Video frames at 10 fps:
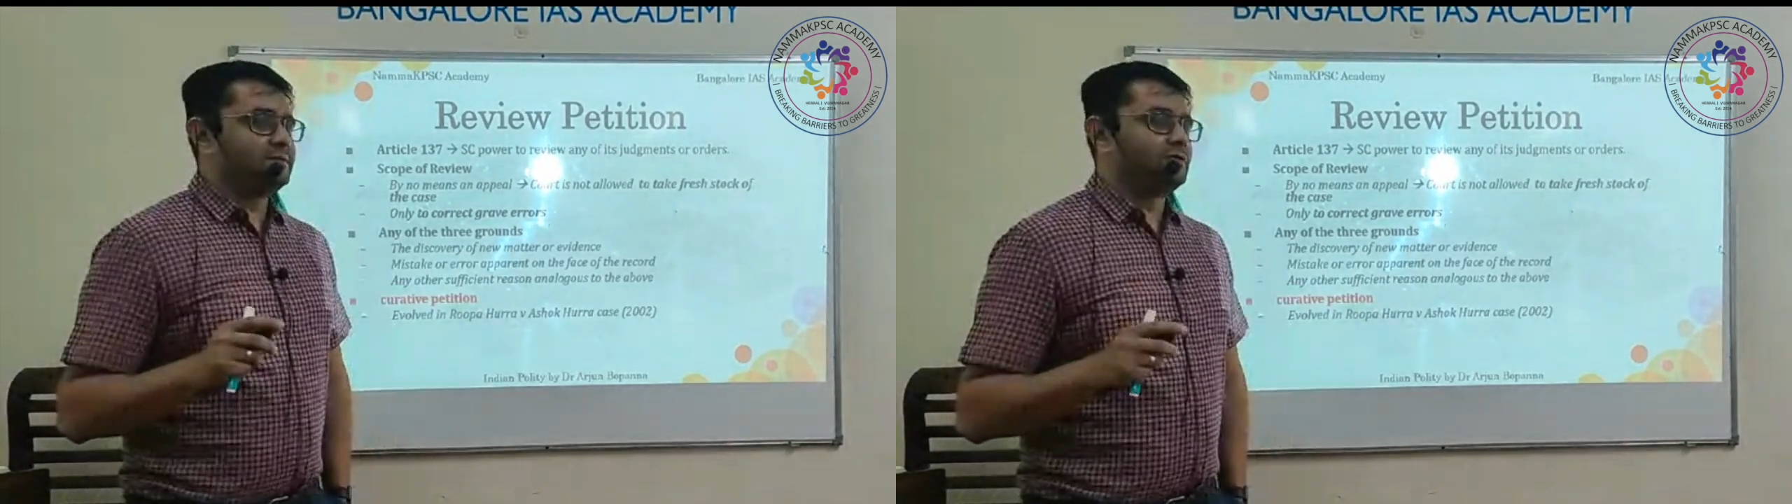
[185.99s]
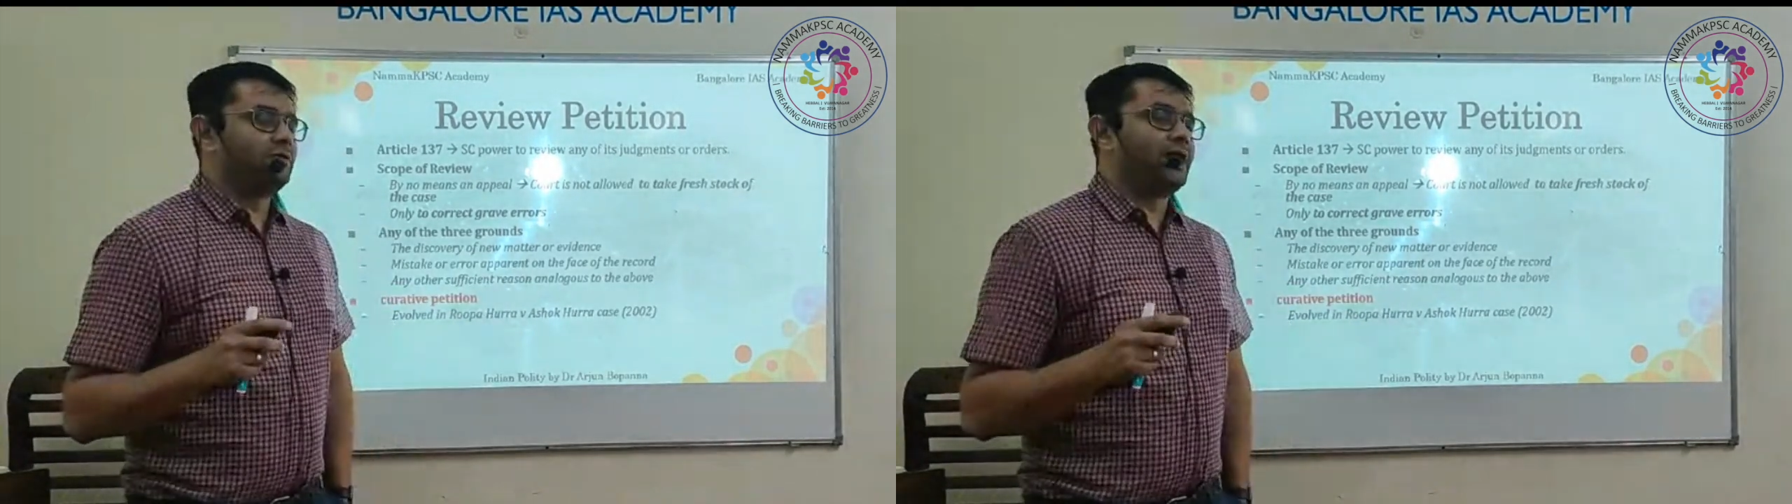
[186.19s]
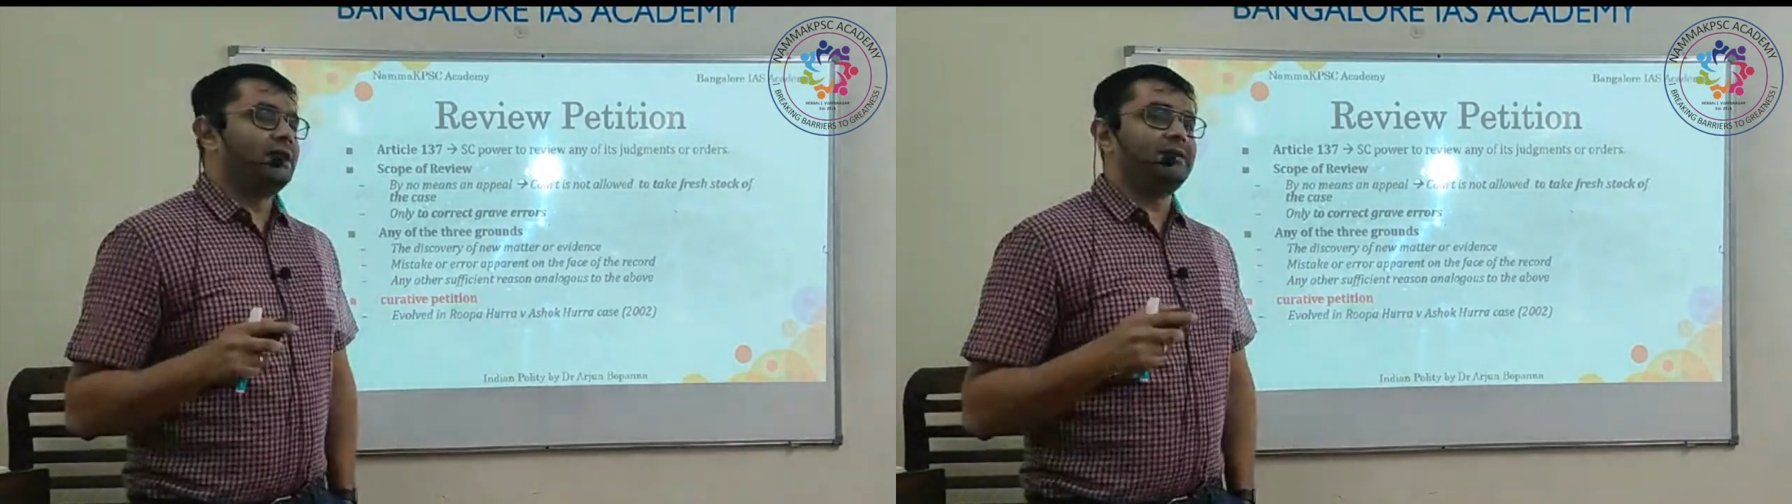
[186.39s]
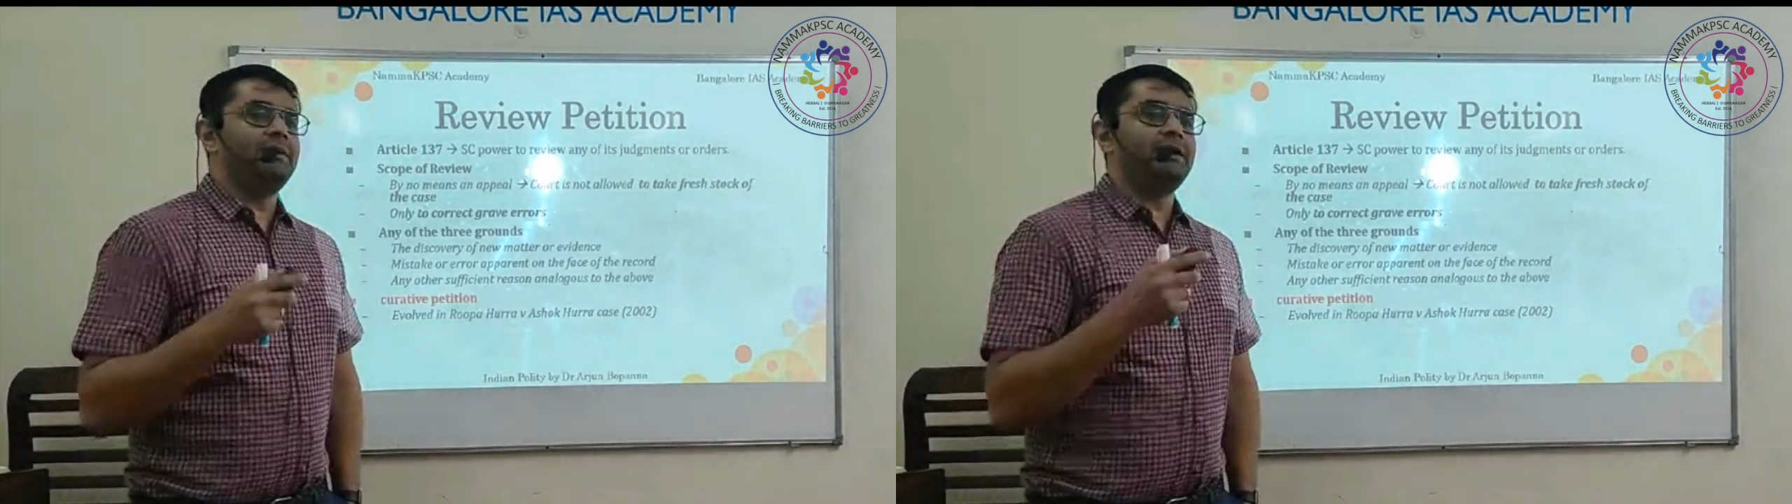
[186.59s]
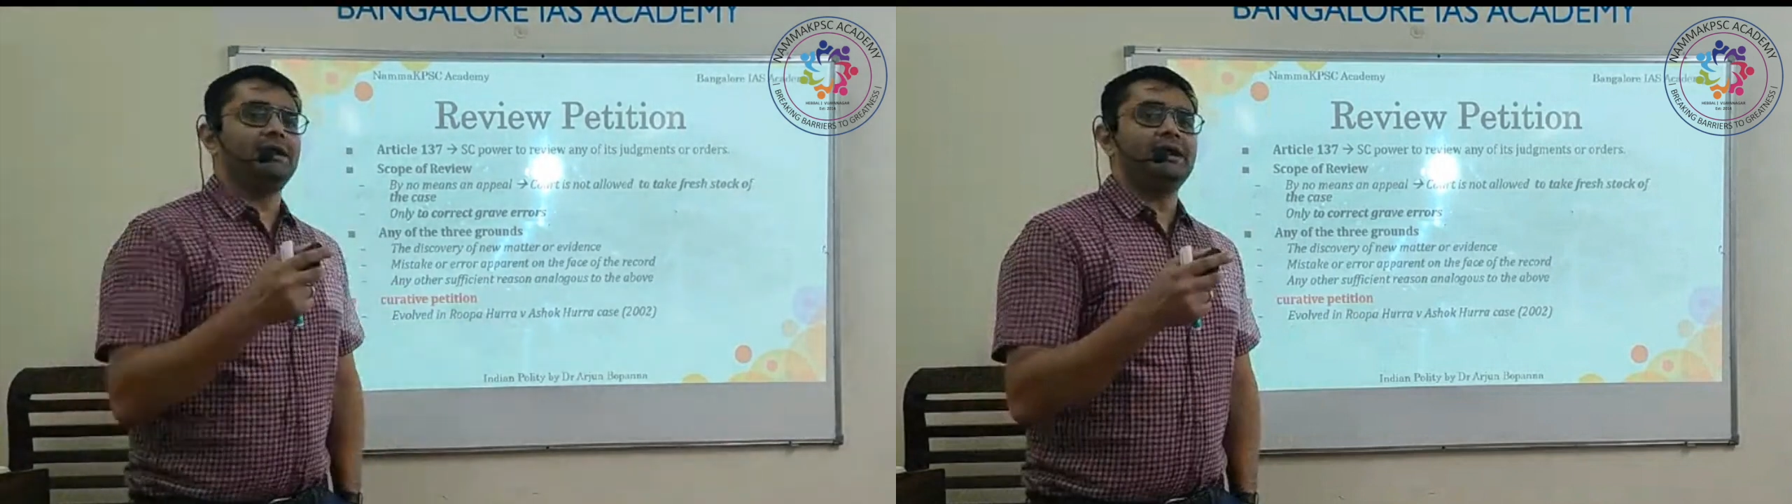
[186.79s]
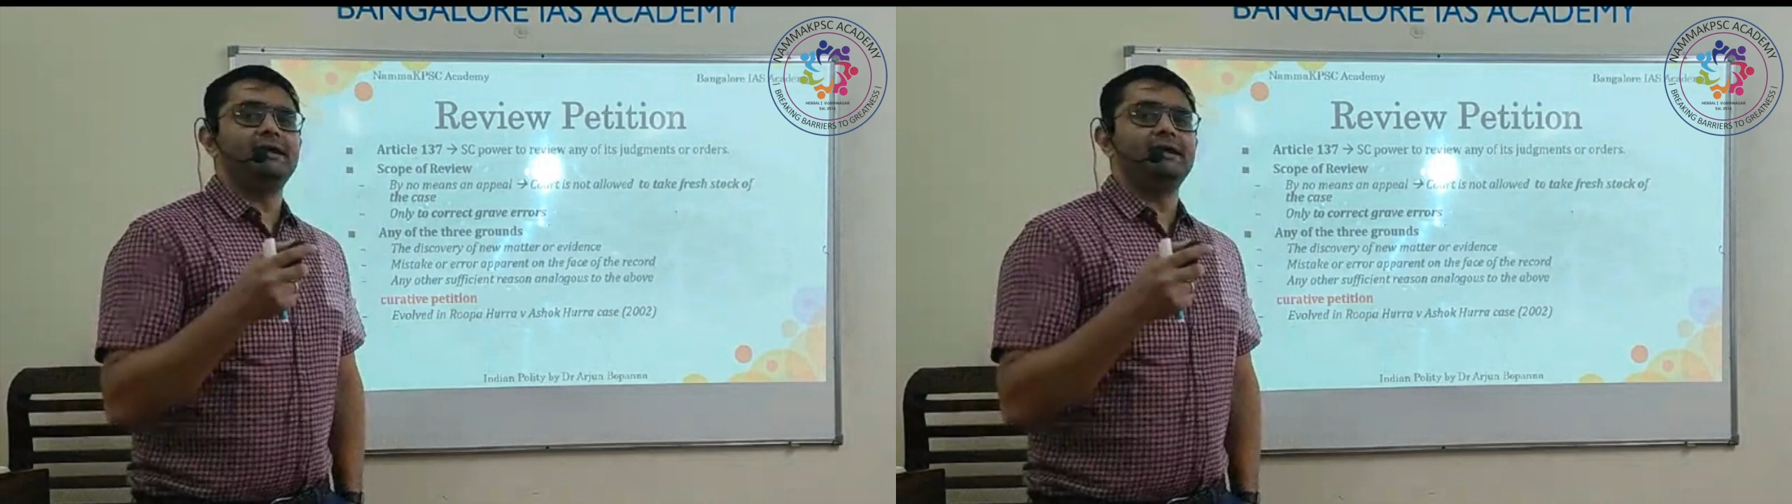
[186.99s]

So ultimately,